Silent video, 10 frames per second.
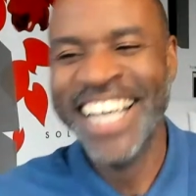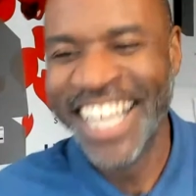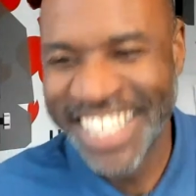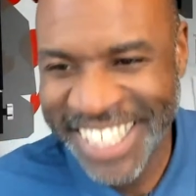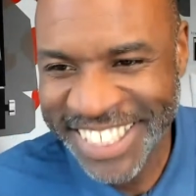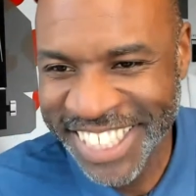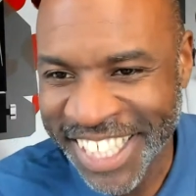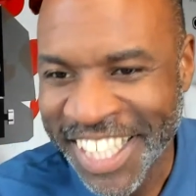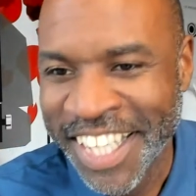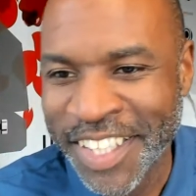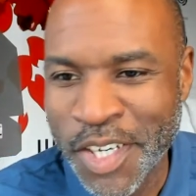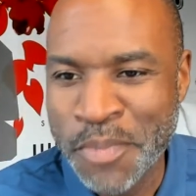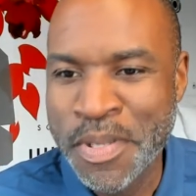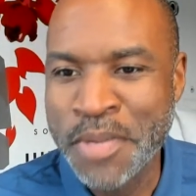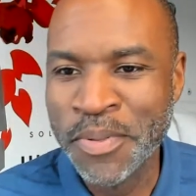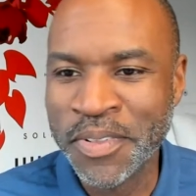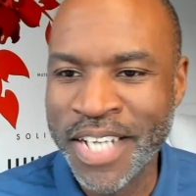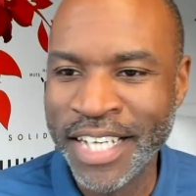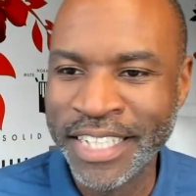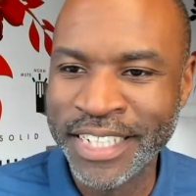I like that. There are people
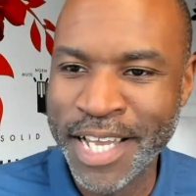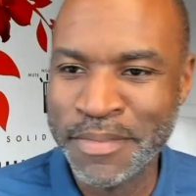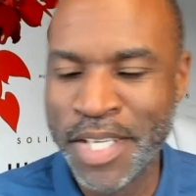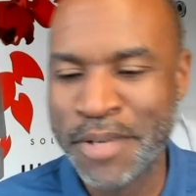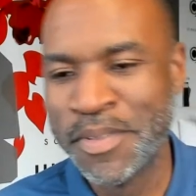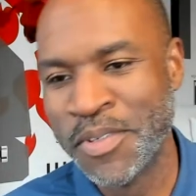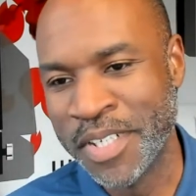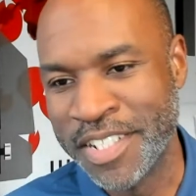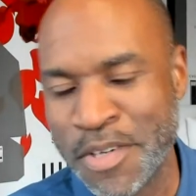not like that, but they're a minority.